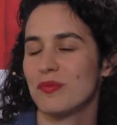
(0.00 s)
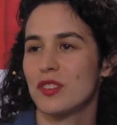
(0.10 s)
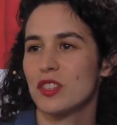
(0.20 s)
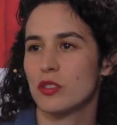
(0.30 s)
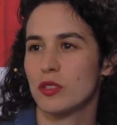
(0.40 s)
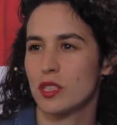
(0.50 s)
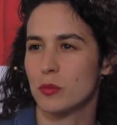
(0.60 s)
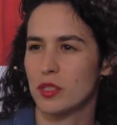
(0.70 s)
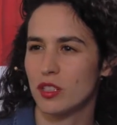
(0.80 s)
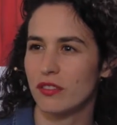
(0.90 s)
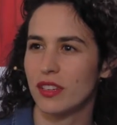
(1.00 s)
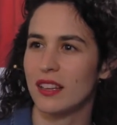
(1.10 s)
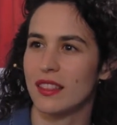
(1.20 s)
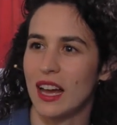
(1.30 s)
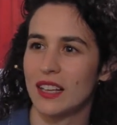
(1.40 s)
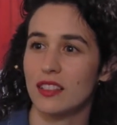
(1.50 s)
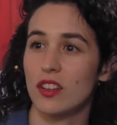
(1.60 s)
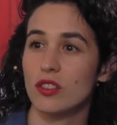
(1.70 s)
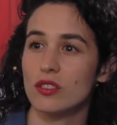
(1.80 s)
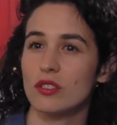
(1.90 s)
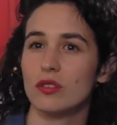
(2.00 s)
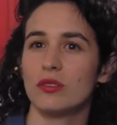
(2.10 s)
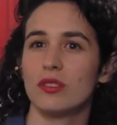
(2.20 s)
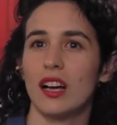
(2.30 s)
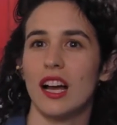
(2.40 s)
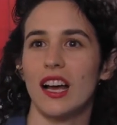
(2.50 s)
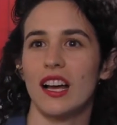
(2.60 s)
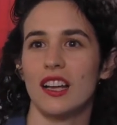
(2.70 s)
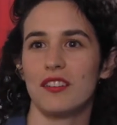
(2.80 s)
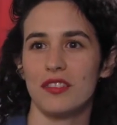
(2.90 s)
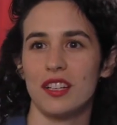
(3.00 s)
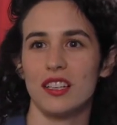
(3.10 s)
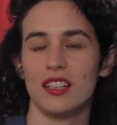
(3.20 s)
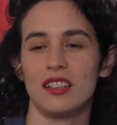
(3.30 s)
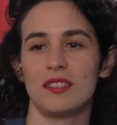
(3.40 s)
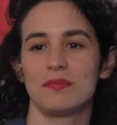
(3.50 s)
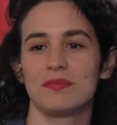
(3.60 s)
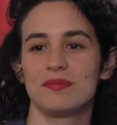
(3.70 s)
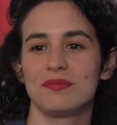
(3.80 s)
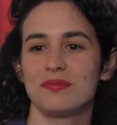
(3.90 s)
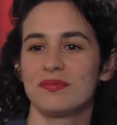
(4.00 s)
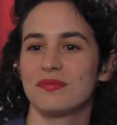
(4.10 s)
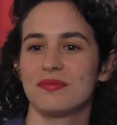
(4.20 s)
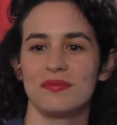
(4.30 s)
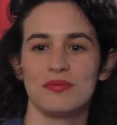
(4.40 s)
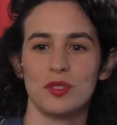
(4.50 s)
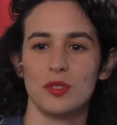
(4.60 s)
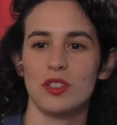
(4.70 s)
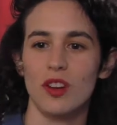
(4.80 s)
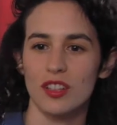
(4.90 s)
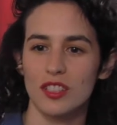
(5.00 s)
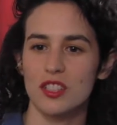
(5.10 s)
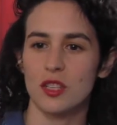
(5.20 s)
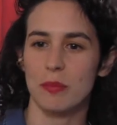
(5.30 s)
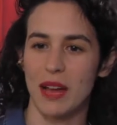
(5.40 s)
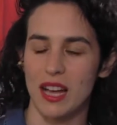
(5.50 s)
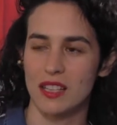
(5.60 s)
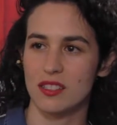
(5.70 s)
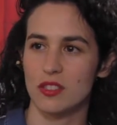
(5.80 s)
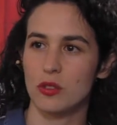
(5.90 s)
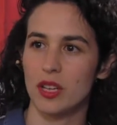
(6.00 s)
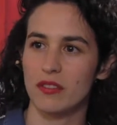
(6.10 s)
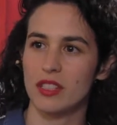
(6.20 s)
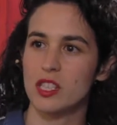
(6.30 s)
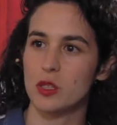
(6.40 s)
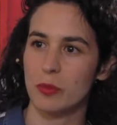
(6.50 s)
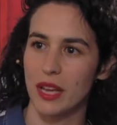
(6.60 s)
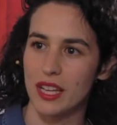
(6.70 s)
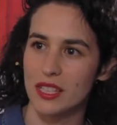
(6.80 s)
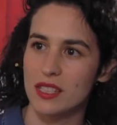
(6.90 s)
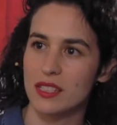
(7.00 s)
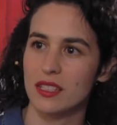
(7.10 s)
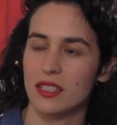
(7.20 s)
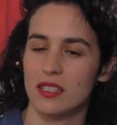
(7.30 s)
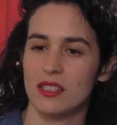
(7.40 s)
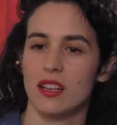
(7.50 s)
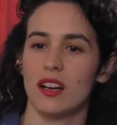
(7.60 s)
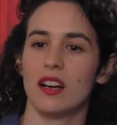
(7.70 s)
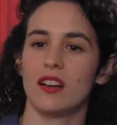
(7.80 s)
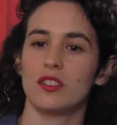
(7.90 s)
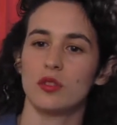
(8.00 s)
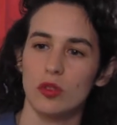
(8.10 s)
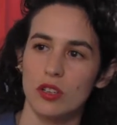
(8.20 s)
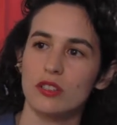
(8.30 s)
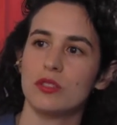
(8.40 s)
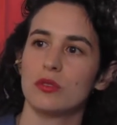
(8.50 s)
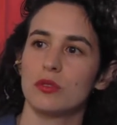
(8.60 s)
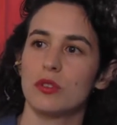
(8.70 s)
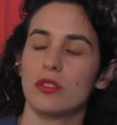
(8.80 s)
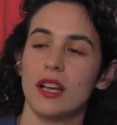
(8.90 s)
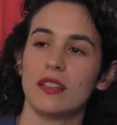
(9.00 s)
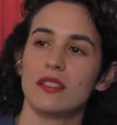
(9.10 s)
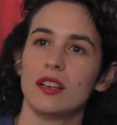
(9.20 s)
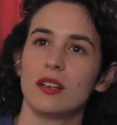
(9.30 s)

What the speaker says: So it's observing that, and also I feel to acknowledge the past and to give it space is a door to create